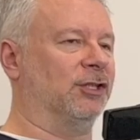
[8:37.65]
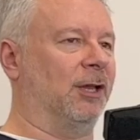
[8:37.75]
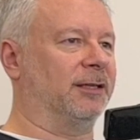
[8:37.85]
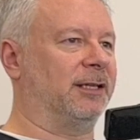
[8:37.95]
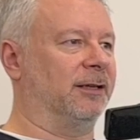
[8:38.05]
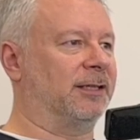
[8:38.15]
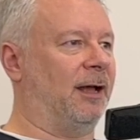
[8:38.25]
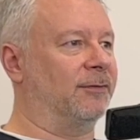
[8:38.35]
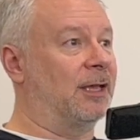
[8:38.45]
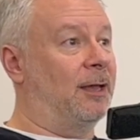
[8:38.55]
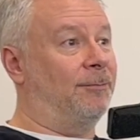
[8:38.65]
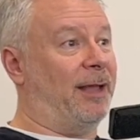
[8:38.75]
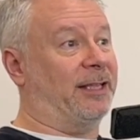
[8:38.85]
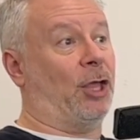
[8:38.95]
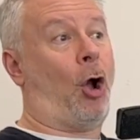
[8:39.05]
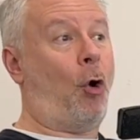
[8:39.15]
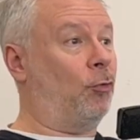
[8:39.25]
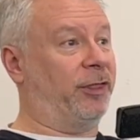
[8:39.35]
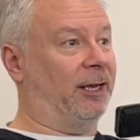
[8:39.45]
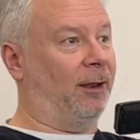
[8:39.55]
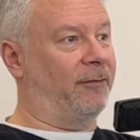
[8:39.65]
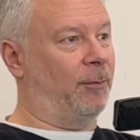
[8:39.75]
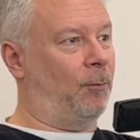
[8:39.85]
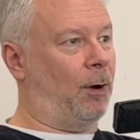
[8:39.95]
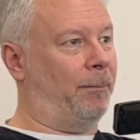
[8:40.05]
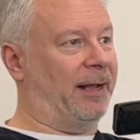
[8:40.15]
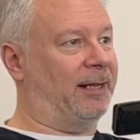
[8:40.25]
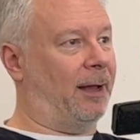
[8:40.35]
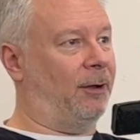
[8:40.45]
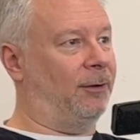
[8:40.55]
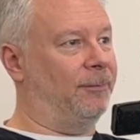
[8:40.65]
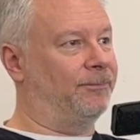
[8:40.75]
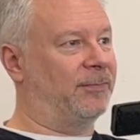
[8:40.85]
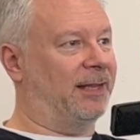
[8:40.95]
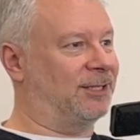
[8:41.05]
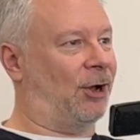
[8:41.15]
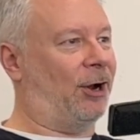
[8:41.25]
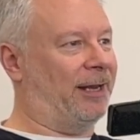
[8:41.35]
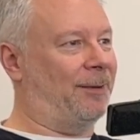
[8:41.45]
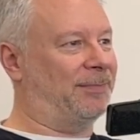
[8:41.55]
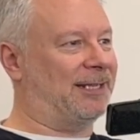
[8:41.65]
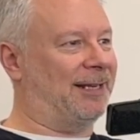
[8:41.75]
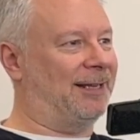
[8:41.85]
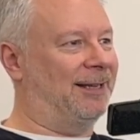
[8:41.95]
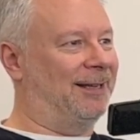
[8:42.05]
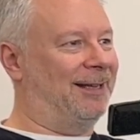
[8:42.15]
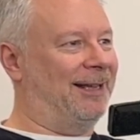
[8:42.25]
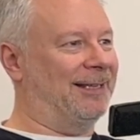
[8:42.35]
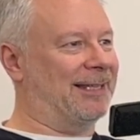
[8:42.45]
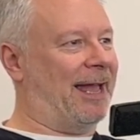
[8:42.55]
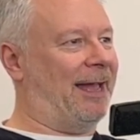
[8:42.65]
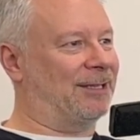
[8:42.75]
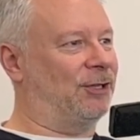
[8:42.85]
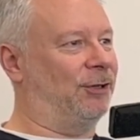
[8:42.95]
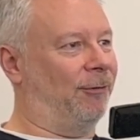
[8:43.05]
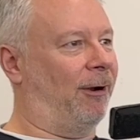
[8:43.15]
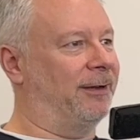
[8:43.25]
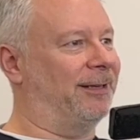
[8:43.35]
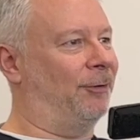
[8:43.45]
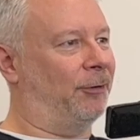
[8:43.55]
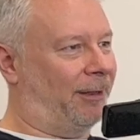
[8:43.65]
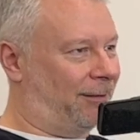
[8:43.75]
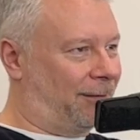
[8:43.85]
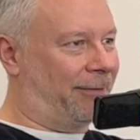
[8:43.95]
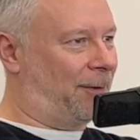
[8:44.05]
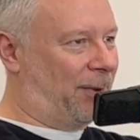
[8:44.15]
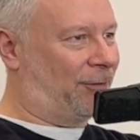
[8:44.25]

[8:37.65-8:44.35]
asking ourselves, making the whole thing live in one big go, entirely empty. Is that as good an idea, or are there better